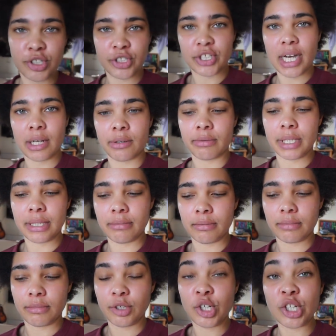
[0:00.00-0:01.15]
it's Halloween,
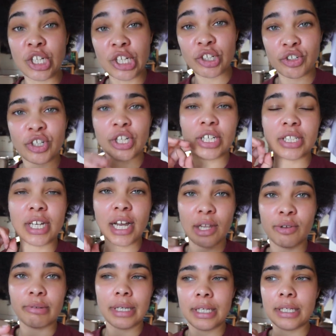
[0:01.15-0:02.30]
literally it's
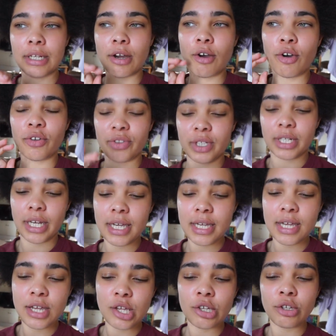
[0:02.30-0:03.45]
Halloween on the
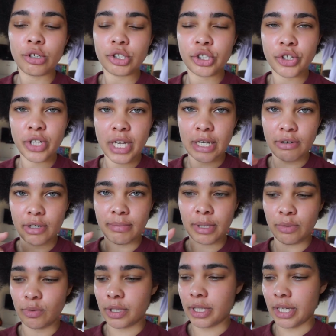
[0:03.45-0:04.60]
day, so that can only
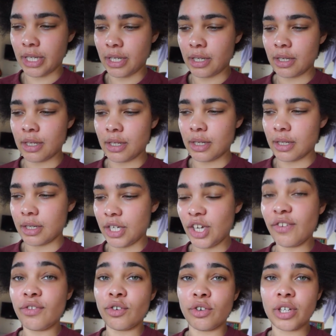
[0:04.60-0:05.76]
mean one thing
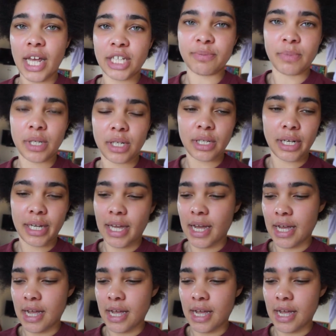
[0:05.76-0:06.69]
if you're last minute like I